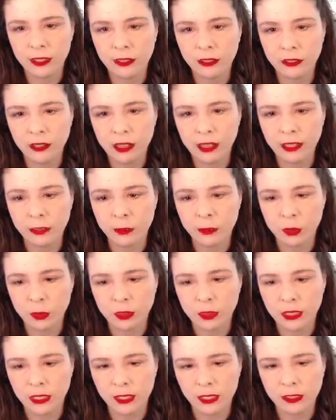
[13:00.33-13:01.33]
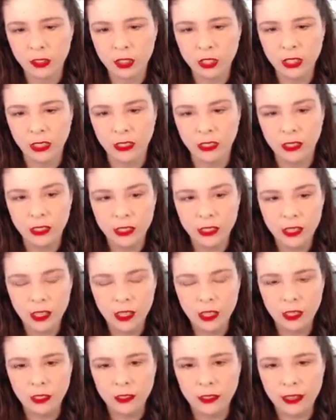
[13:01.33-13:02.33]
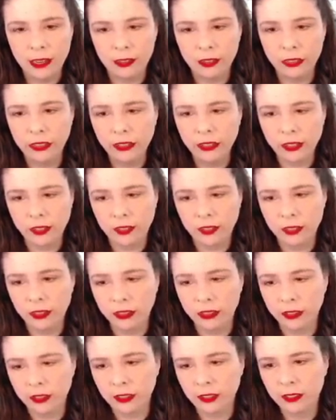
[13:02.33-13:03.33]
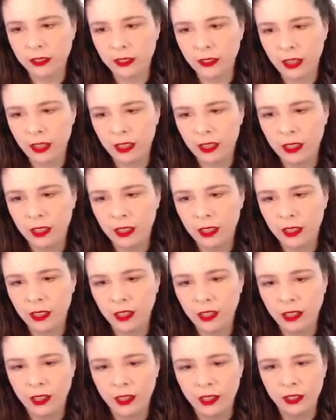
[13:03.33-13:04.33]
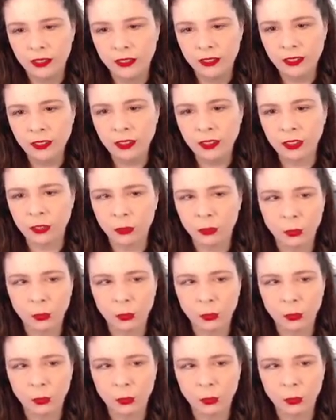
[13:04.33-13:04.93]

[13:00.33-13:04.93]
other items with EHT. Now this looks, this is